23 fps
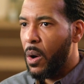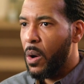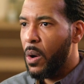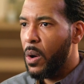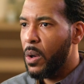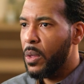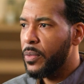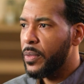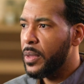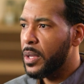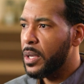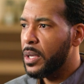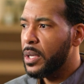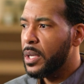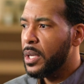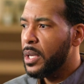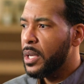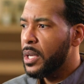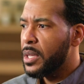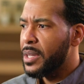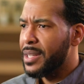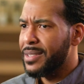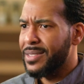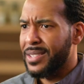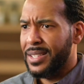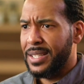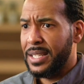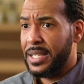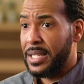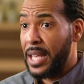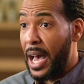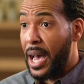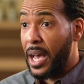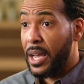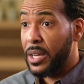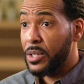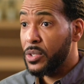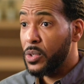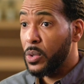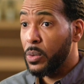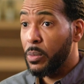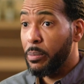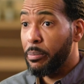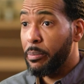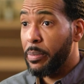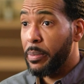all the
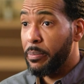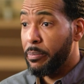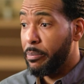societal